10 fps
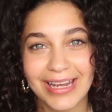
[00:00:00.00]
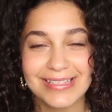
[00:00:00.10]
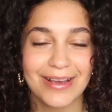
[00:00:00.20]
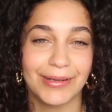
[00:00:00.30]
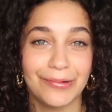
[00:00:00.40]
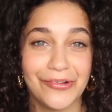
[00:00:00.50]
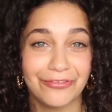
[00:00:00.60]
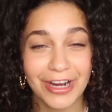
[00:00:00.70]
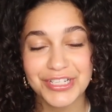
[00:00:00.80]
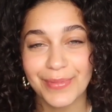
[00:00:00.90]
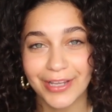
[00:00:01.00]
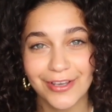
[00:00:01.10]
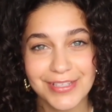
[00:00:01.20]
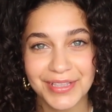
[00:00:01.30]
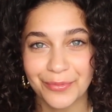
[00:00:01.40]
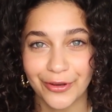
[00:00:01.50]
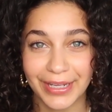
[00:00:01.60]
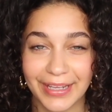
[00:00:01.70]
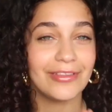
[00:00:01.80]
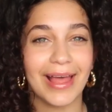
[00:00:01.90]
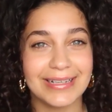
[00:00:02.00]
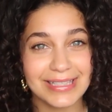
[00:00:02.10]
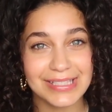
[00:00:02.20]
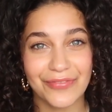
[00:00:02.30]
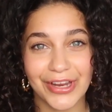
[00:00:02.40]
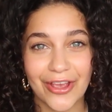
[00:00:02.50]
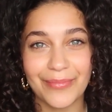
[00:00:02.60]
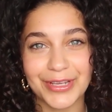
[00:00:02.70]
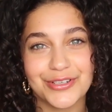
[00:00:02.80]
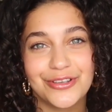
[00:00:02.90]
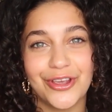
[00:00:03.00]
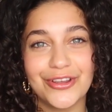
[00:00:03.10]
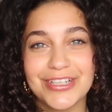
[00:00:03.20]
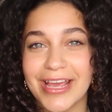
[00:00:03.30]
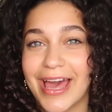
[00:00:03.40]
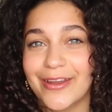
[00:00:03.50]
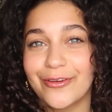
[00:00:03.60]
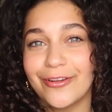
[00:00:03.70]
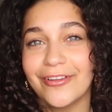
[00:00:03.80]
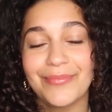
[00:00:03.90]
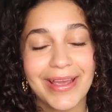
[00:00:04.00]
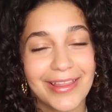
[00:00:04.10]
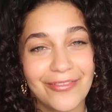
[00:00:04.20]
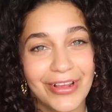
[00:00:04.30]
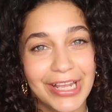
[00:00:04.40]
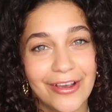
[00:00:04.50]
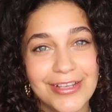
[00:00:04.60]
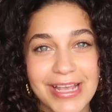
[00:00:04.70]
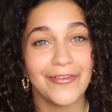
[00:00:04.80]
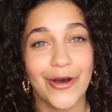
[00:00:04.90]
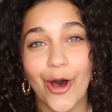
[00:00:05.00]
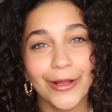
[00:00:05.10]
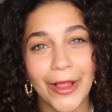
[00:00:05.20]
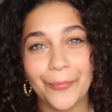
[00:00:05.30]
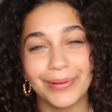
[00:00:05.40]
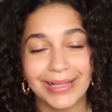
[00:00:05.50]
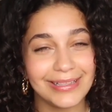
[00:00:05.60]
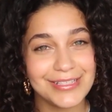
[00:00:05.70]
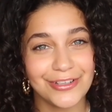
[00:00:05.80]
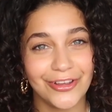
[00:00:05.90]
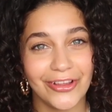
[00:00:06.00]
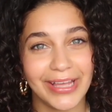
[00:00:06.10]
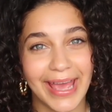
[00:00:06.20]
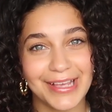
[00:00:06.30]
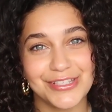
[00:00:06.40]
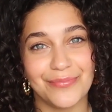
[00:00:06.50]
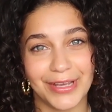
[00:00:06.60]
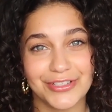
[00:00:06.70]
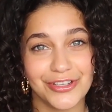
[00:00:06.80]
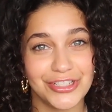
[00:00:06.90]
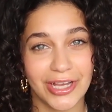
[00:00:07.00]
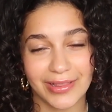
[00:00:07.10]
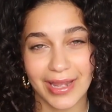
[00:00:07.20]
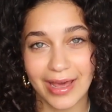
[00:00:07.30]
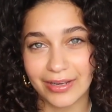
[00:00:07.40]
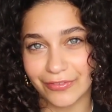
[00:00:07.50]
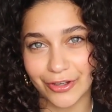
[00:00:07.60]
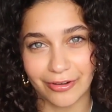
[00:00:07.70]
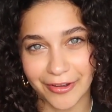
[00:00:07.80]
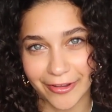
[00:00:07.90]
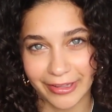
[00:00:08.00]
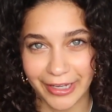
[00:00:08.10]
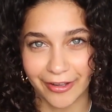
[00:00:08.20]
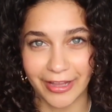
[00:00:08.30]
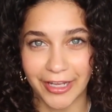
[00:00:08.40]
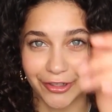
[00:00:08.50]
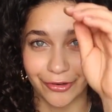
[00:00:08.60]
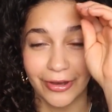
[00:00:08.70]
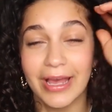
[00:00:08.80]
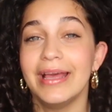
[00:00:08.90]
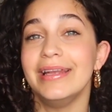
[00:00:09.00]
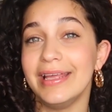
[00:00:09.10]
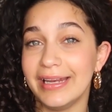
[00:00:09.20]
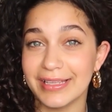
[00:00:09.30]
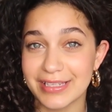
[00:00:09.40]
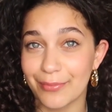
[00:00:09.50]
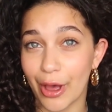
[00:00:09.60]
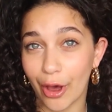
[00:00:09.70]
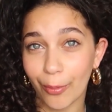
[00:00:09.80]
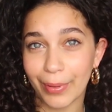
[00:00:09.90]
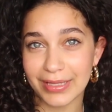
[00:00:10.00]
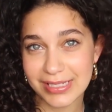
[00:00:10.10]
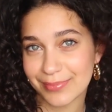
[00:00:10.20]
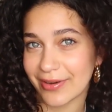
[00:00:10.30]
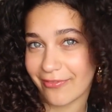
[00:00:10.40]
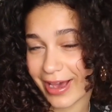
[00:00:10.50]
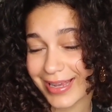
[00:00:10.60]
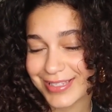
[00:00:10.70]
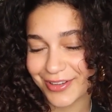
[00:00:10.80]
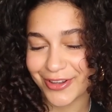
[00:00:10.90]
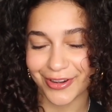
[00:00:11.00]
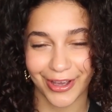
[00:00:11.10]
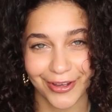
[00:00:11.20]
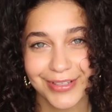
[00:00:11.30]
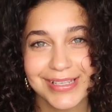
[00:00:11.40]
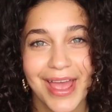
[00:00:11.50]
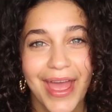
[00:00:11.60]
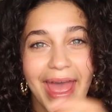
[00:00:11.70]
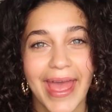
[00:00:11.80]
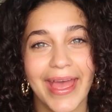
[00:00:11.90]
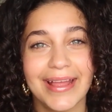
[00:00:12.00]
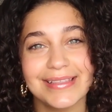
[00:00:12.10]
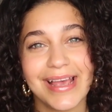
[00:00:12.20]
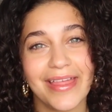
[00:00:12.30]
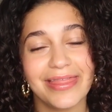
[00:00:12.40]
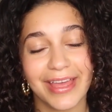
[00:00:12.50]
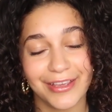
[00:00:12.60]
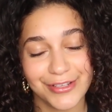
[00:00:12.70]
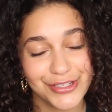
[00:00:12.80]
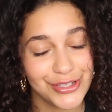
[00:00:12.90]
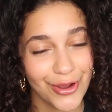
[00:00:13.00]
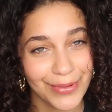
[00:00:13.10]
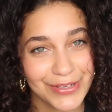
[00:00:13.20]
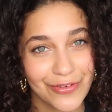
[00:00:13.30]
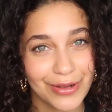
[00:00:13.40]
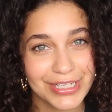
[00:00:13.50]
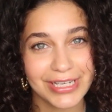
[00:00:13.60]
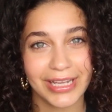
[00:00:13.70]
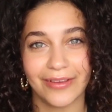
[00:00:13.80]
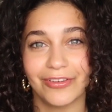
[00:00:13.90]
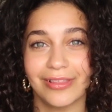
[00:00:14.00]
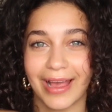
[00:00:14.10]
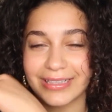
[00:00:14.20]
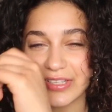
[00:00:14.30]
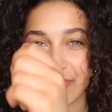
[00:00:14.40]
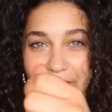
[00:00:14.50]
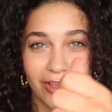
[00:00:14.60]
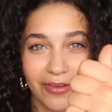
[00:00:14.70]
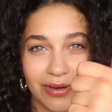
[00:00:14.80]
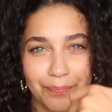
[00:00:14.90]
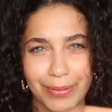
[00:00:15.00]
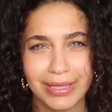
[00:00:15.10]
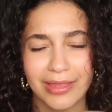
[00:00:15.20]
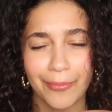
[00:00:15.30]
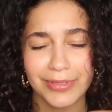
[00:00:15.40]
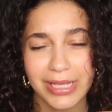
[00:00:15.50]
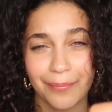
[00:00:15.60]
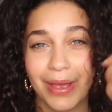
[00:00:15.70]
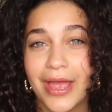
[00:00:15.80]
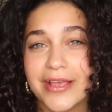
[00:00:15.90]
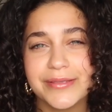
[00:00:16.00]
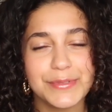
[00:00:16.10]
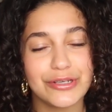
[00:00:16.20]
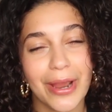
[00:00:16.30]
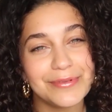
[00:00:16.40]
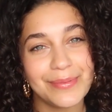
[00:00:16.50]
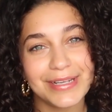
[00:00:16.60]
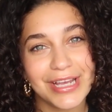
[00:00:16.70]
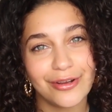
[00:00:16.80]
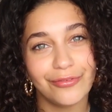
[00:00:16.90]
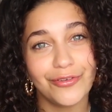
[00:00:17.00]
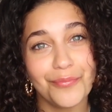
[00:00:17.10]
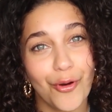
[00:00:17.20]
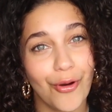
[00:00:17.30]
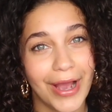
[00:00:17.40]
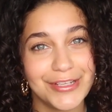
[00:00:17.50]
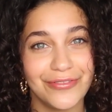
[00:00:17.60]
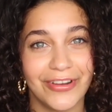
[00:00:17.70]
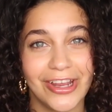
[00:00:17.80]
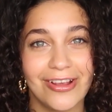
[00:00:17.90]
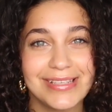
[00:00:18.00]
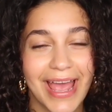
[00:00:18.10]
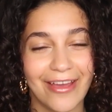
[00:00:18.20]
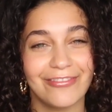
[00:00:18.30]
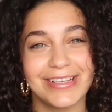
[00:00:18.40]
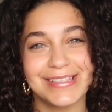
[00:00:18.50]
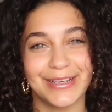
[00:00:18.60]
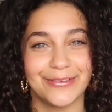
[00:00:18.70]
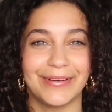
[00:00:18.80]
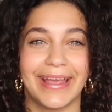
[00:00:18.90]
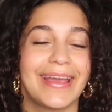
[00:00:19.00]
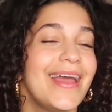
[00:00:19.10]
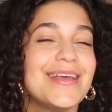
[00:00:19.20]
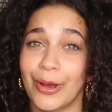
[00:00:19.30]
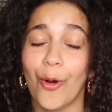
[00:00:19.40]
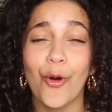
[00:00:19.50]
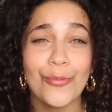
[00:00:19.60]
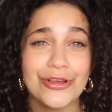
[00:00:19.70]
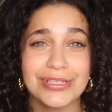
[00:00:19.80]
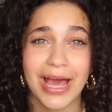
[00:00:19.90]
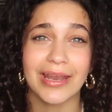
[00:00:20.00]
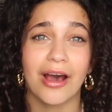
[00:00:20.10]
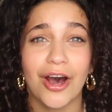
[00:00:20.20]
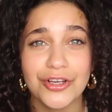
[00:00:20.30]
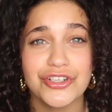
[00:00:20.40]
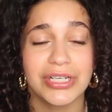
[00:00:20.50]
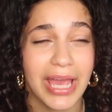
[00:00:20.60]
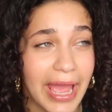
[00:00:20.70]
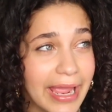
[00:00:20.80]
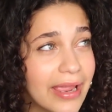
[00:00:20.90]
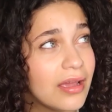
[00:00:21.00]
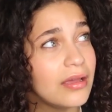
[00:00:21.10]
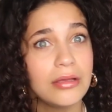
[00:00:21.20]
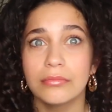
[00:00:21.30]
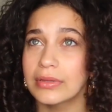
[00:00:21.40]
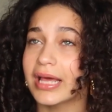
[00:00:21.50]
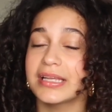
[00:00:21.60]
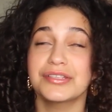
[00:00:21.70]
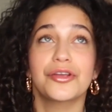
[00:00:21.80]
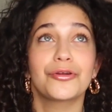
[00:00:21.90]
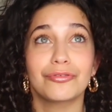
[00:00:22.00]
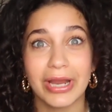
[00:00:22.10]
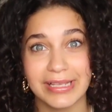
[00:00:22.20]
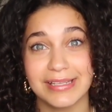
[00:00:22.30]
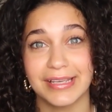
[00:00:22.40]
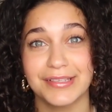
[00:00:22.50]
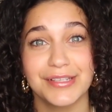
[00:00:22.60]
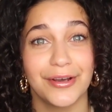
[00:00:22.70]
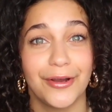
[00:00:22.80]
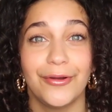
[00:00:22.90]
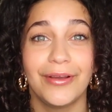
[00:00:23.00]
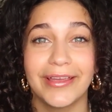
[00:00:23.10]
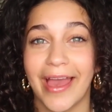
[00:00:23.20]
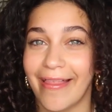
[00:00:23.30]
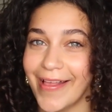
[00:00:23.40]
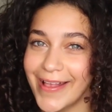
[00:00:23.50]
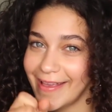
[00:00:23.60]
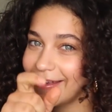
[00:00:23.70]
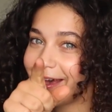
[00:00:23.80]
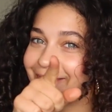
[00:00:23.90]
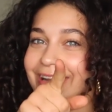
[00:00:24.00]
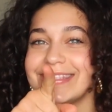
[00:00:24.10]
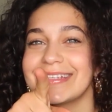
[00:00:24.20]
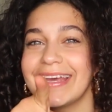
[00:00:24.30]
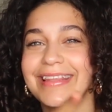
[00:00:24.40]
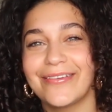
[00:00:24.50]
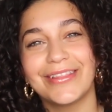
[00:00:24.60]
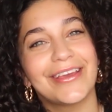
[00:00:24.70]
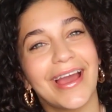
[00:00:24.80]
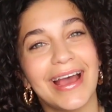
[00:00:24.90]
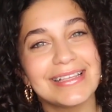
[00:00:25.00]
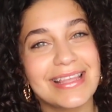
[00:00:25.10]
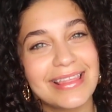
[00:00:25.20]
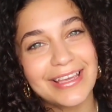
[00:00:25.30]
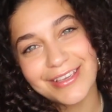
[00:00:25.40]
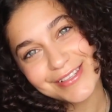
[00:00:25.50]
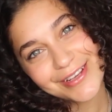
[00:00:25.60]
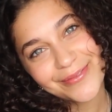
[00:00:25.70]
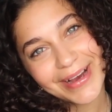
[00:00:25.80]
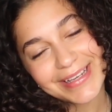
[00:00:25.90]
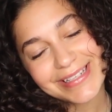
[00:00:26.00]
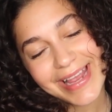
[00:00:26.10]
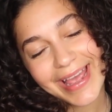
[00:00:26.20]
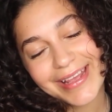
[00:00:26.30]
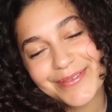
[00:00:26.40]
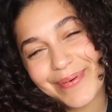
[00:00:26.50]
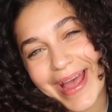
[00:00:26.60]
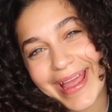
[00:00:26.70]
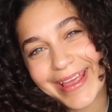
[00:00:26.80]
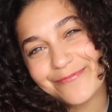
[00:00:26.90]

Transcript: That is how I refresh my curls in the morning. If you liked this video, make sure you go check out all of my other videos. I have a whole playlist on curly hair, so make sure you check that out if you're a curly girl and you're needing some help and some advice on your curls. And thank you so much for watching. If you like this video, give it a big thumbs up. Subscribe to my channel for more. I do videos every single week. We're almost at 100K. That is crazy. So yeah, can't wait to get there with you guys. Thank you so much, and bye.